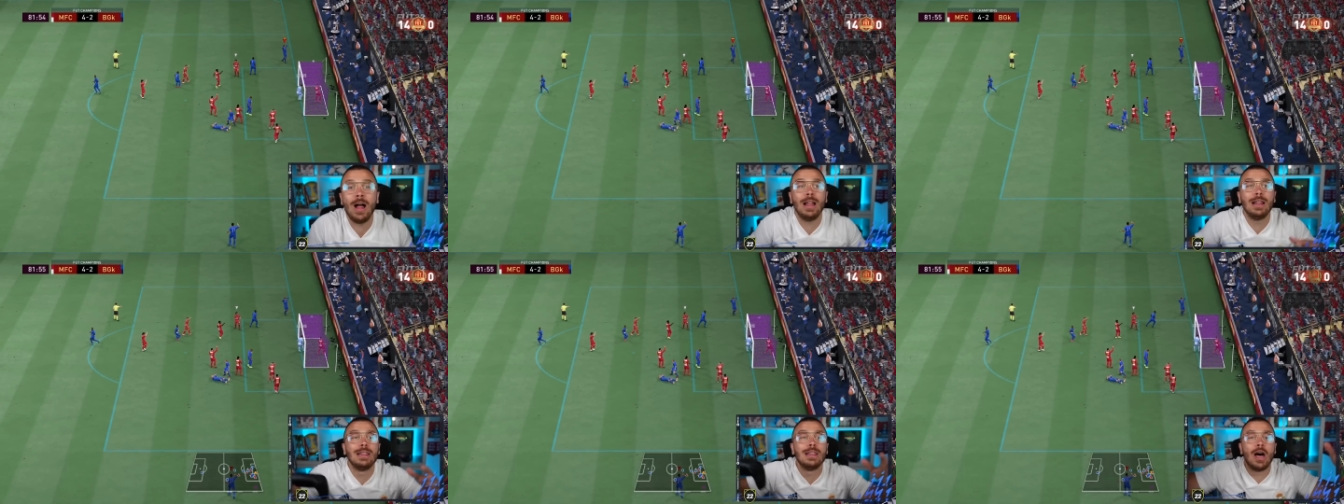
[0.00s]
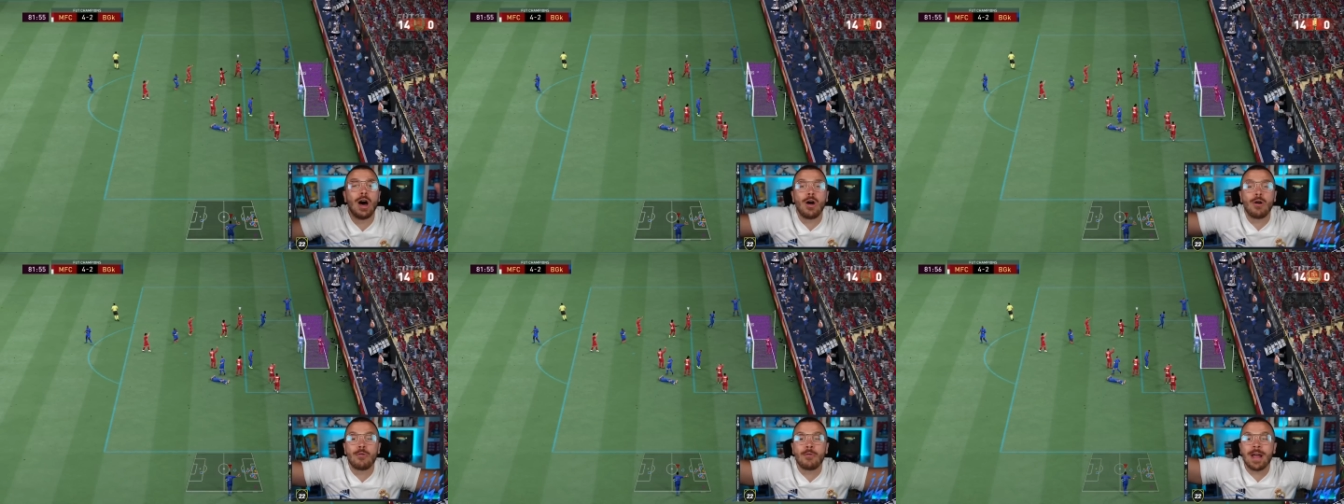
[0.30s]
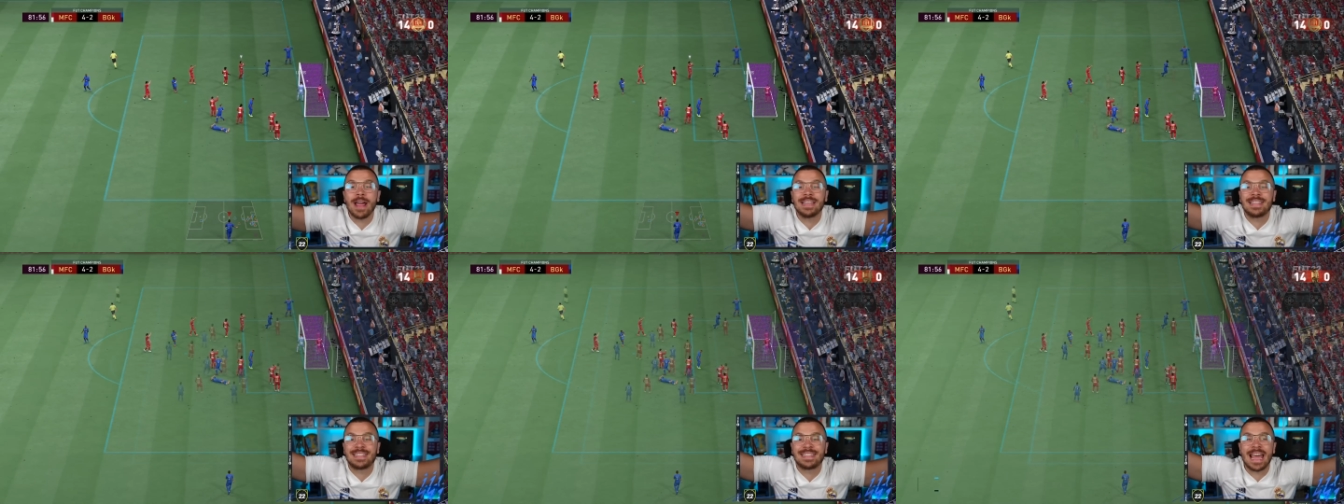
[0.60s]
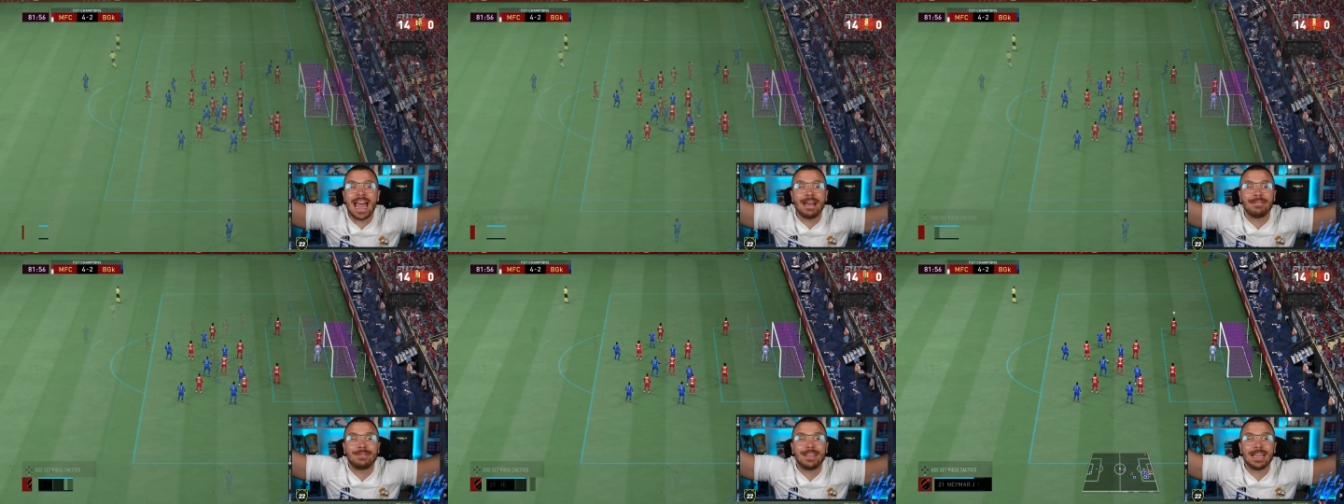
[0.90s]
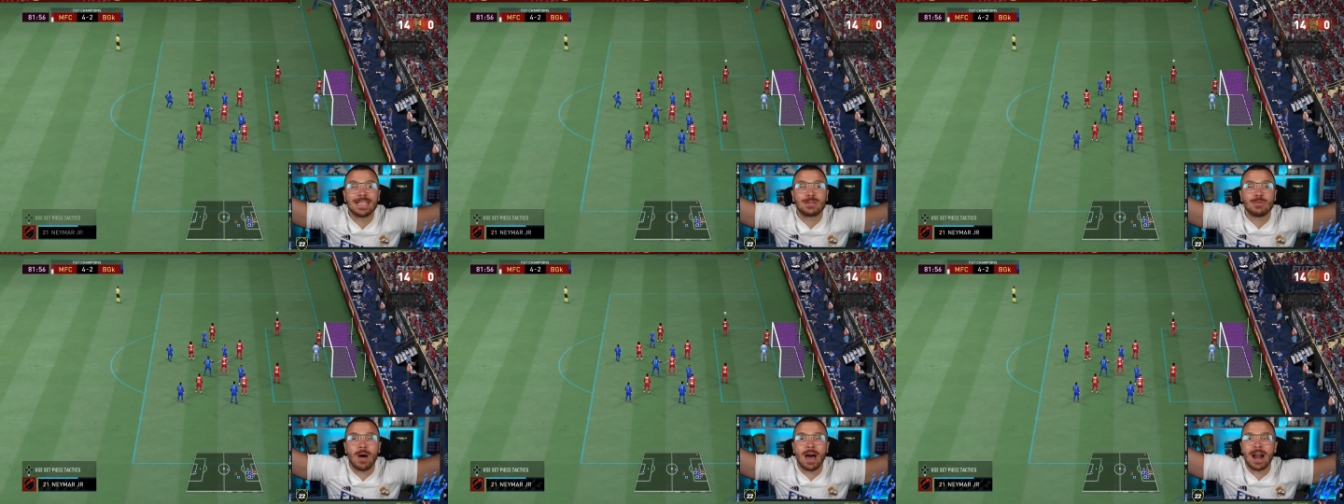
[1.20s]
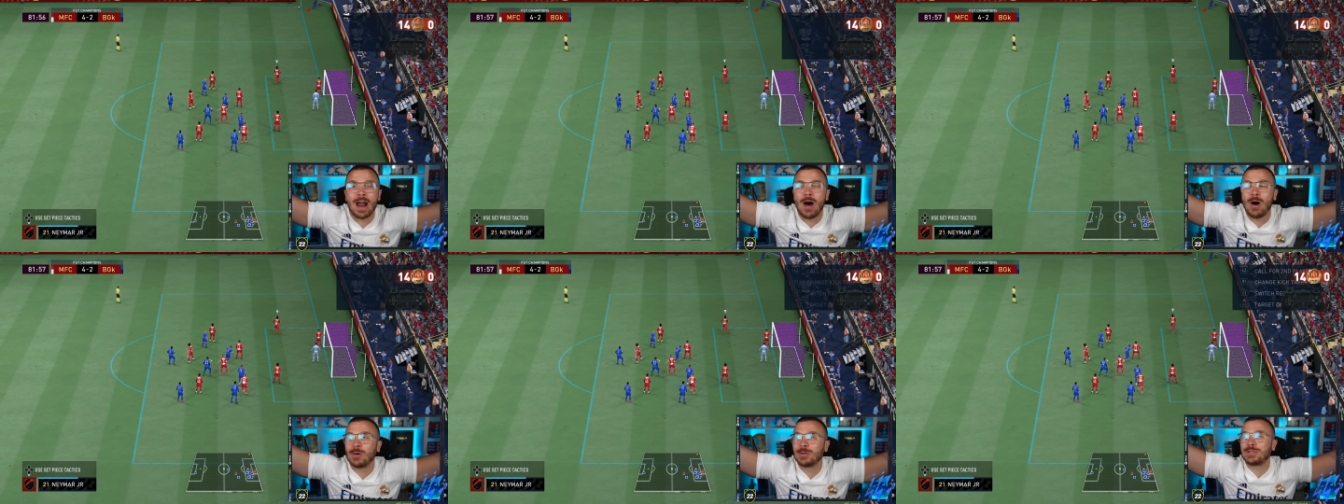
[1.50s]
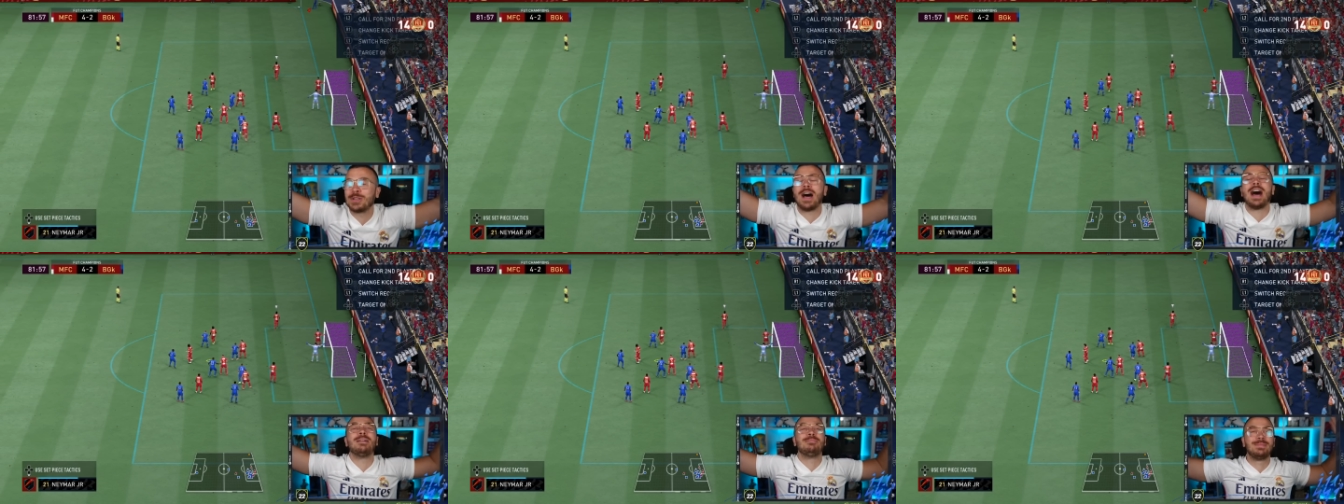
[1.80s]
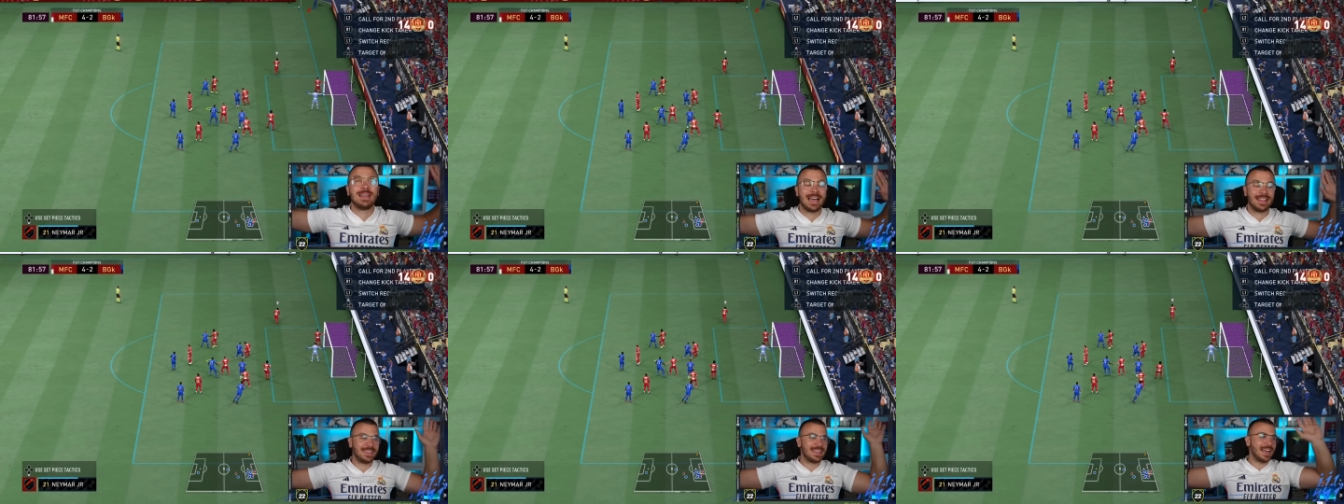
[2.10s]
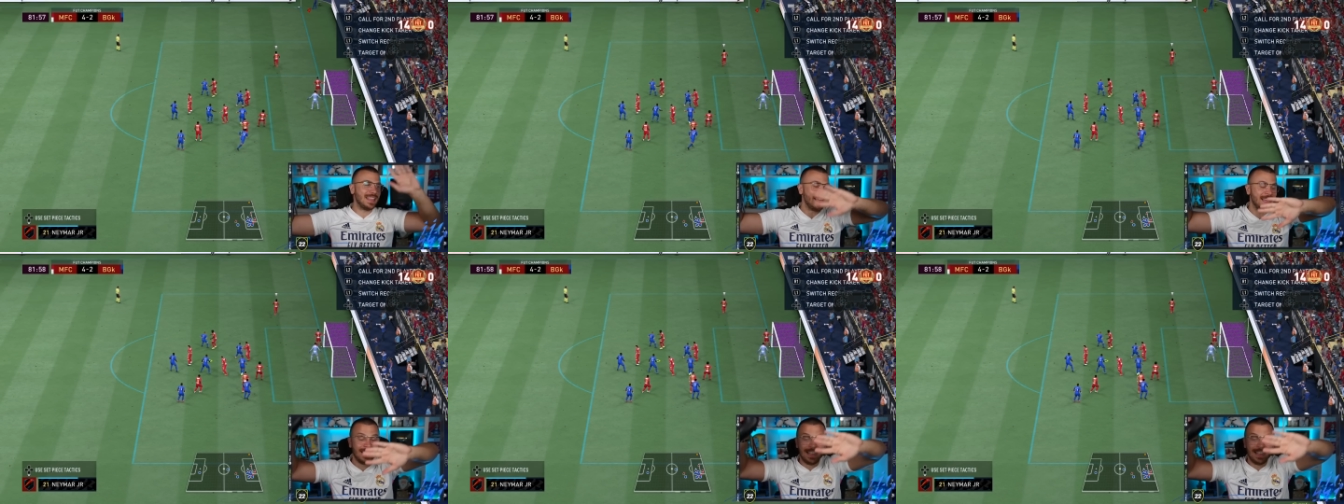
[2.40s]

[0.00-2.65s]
Lloris saved this one also! I'm done,